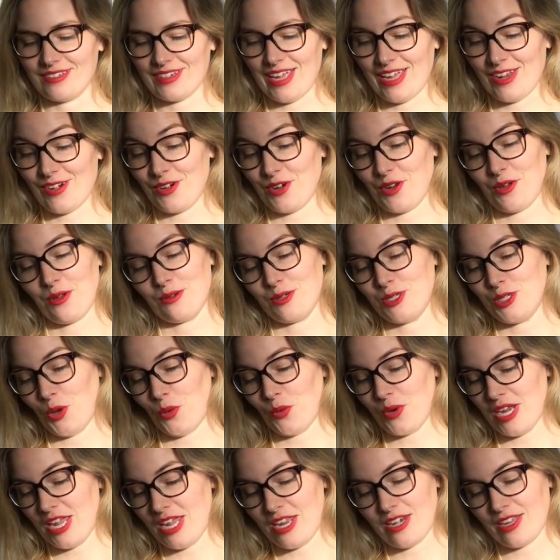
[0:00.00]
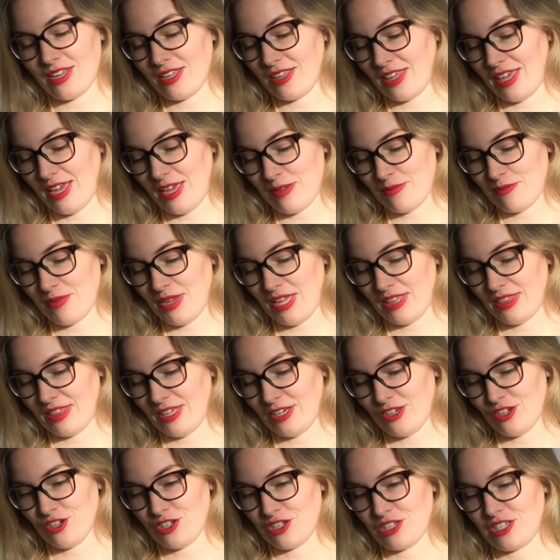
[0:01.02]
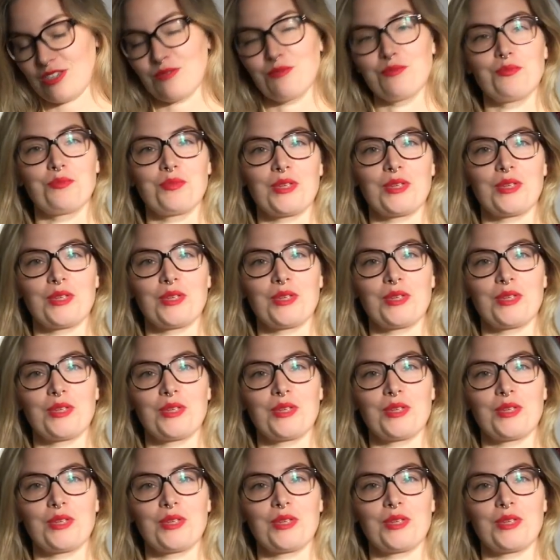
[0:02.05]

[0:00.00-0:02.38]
I don't know, donating them and then just